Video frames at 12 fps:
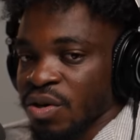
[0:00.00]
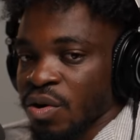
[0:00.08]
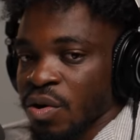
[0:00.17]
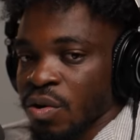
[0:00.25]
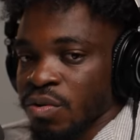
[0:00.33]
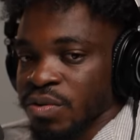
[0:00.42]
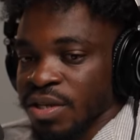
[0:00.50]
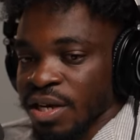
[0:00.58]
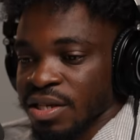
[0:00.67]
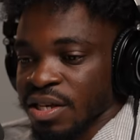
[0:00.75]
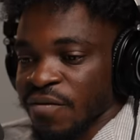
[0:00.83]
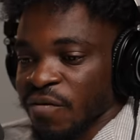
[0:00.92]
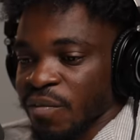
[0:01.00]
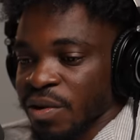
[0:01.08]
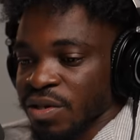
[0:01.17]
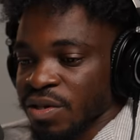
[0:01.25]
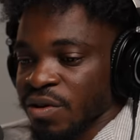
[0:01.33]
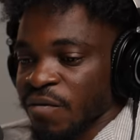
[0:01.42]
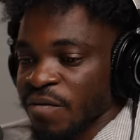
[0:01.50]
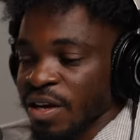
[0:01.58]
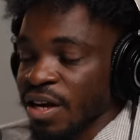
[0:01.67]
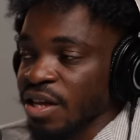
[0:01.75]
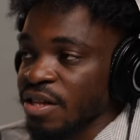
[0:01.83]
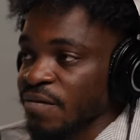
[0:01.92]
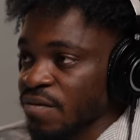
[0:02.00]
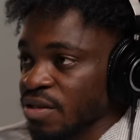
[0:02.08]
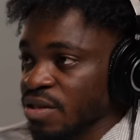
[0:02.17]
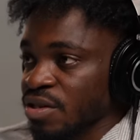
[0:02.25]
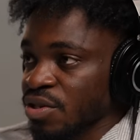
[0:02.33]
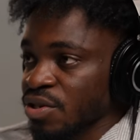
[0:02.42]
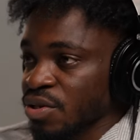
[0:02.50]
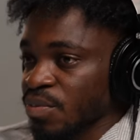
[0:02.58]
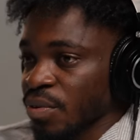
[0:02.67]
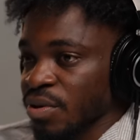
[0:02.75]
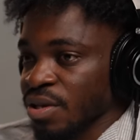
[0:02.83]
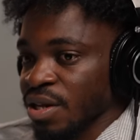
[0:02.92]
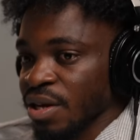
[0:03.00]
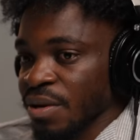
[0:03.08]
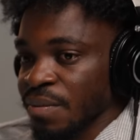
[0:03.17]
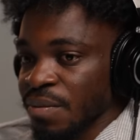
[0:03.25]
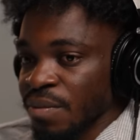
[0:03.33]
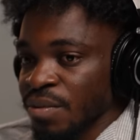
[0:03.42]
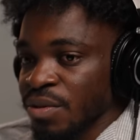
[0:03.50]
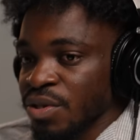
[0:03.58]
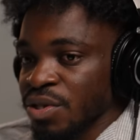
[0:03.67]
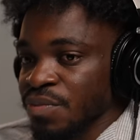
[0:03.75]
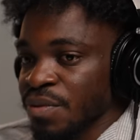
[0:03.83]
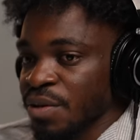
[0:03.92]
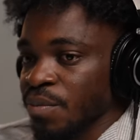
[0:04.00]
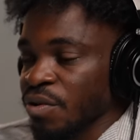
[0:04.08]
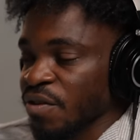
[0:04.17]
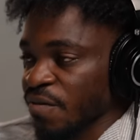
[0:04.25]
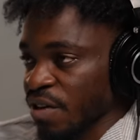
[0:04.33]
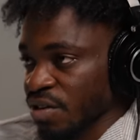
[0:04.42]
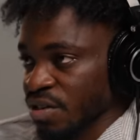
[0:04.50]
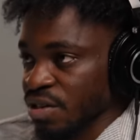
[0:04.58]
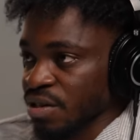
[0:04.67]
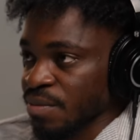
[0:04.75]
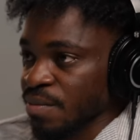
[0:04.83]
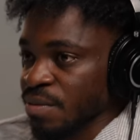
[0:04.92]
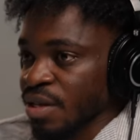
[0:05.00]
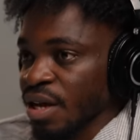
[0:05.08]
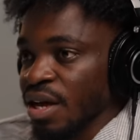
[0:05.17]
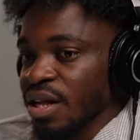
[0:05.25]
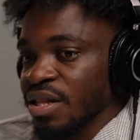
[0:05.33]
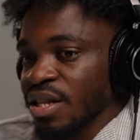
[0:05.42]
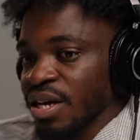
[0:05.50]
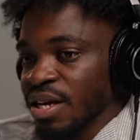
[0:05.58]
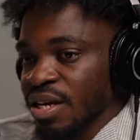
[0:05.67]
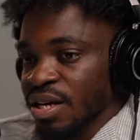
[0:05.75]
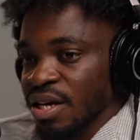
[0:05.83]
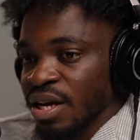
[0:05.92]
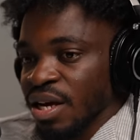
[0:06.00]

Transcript: goals I set for myself, like NFTs, just brought them to me much faster. Mm. Like,